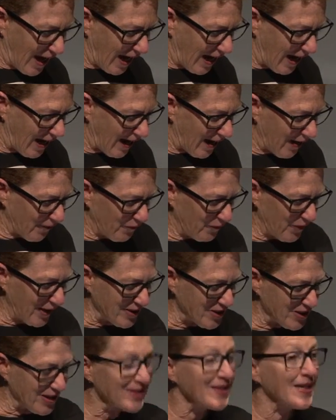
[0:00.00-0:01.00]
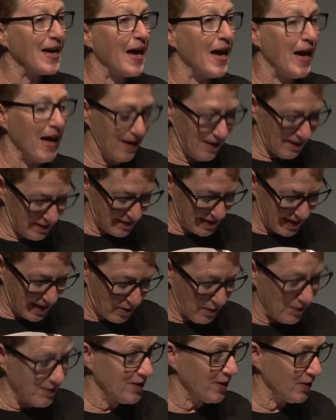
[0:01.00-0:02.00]
Uh, Francesca, uh,
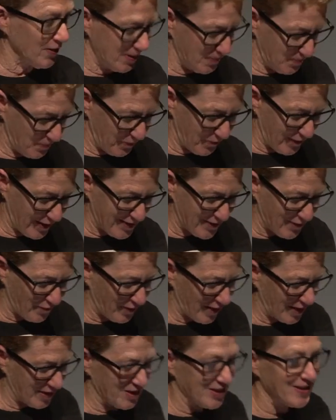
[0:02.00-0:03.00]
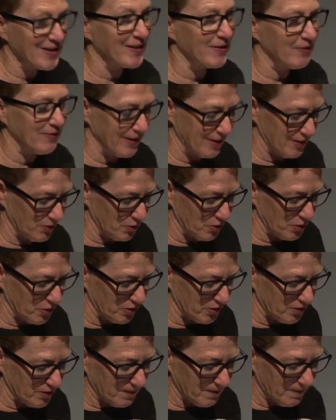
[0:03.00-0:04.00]
now Associate Professor Francesca
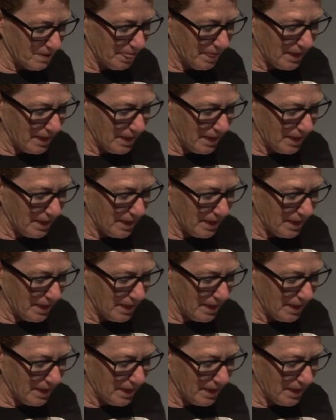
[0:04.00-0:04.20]
Rendle-Short,